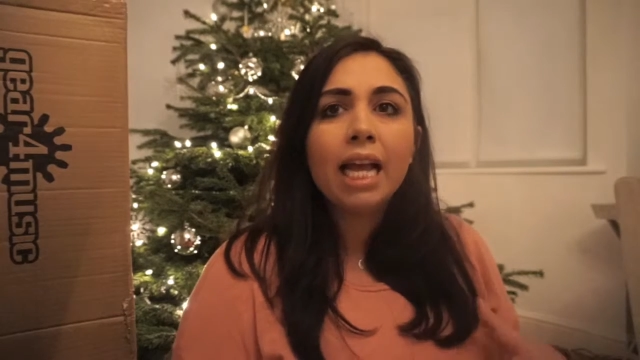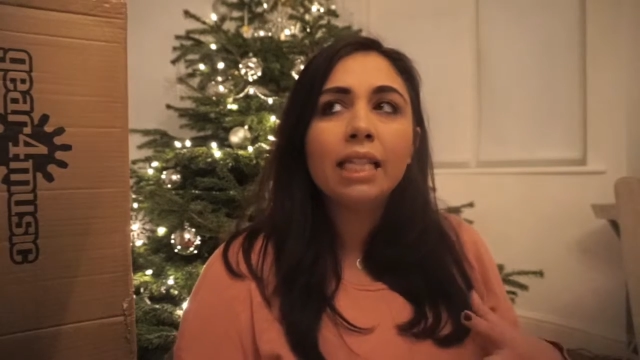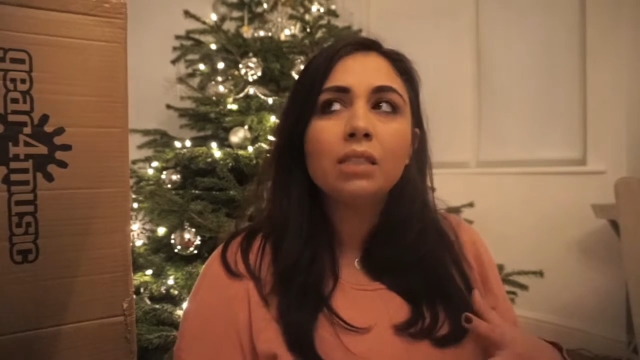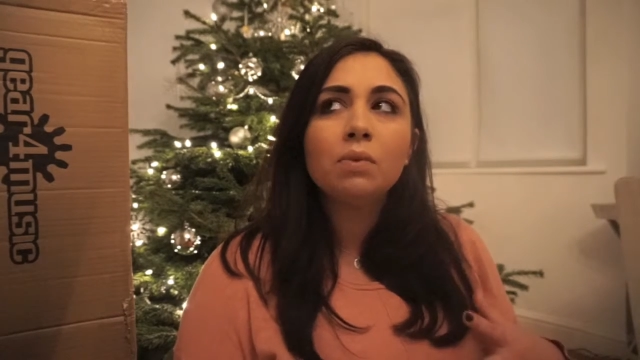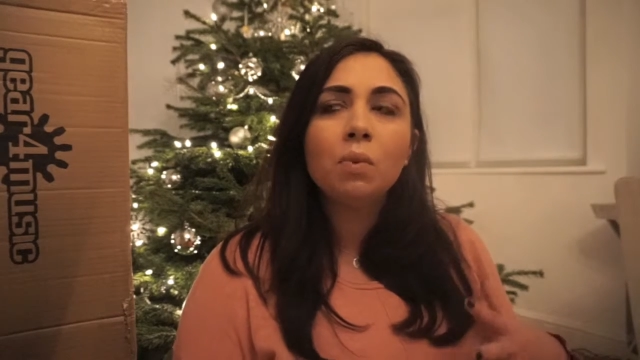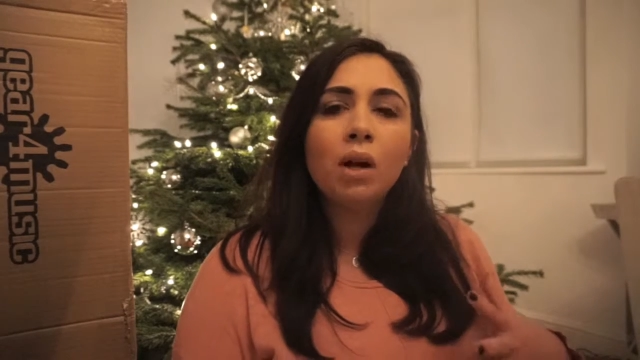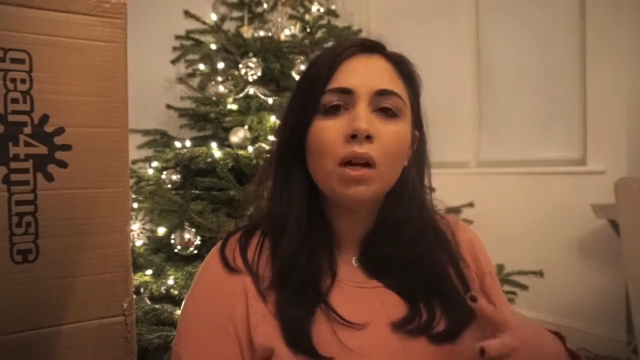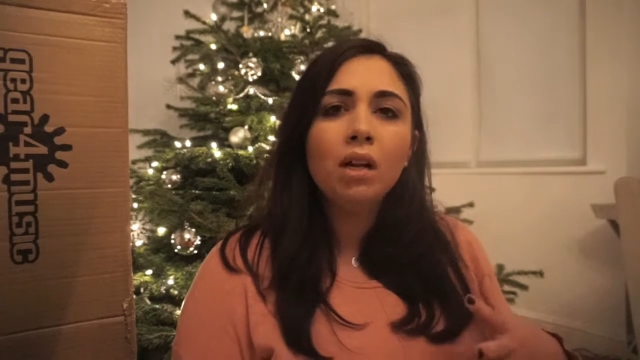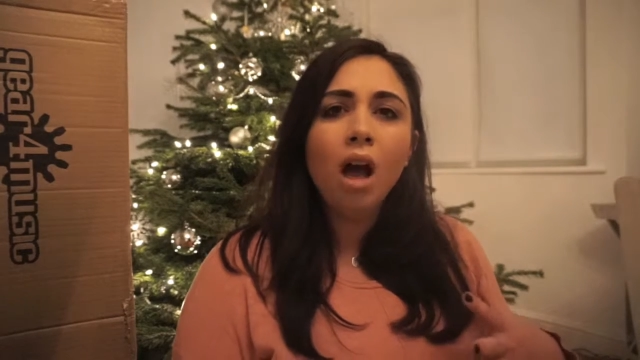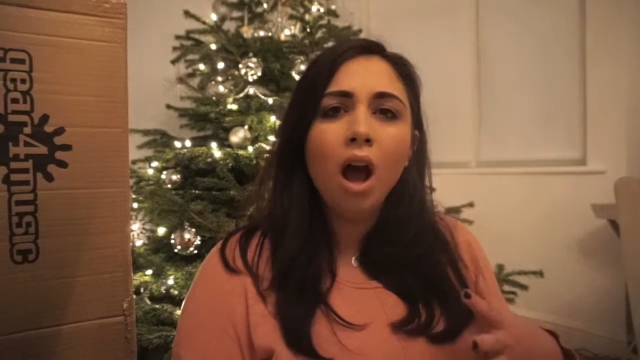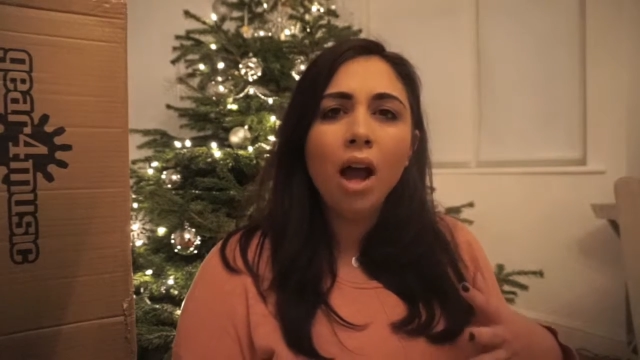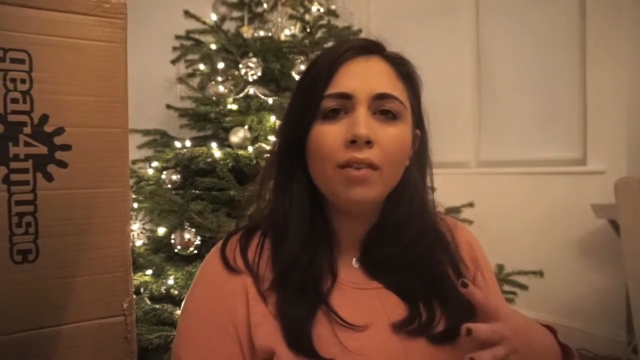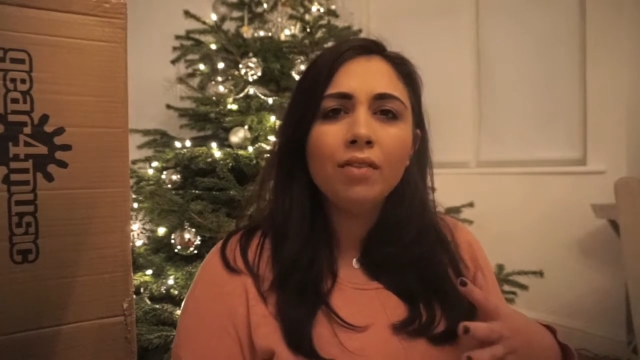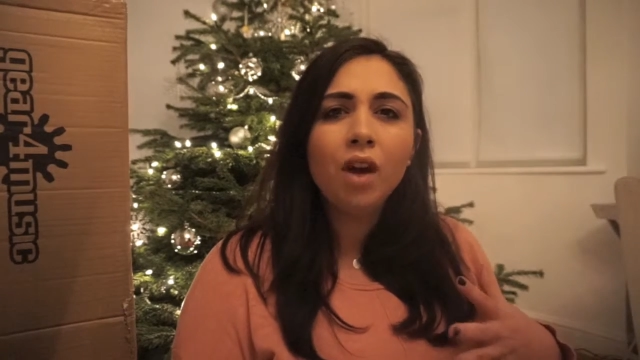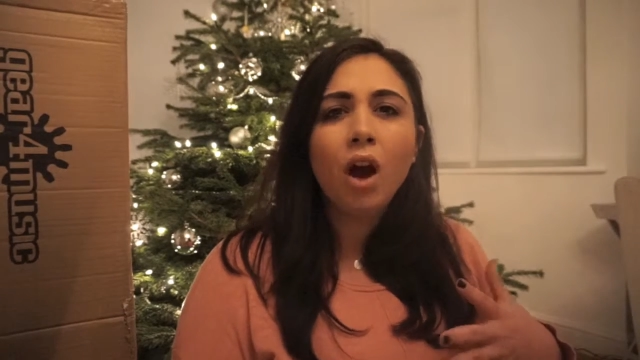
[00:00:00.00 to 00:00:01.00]
it's one that
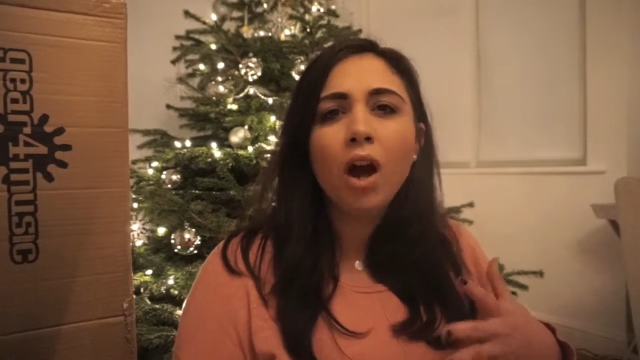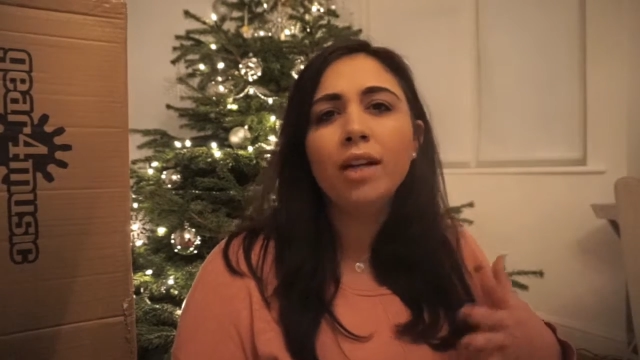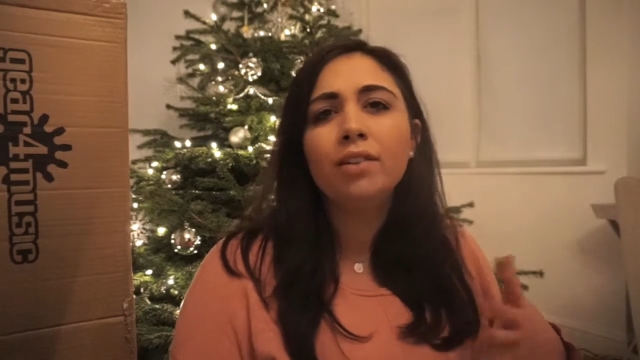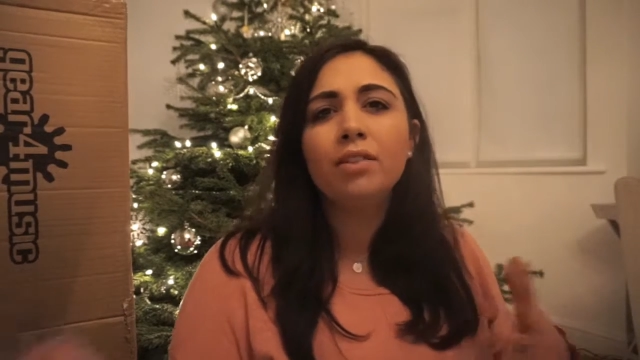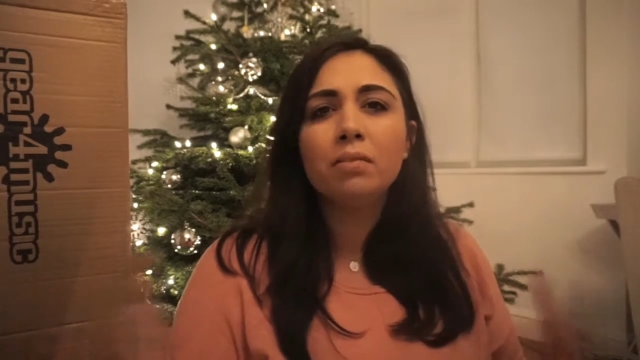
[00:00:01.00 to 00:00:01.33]
I've kind of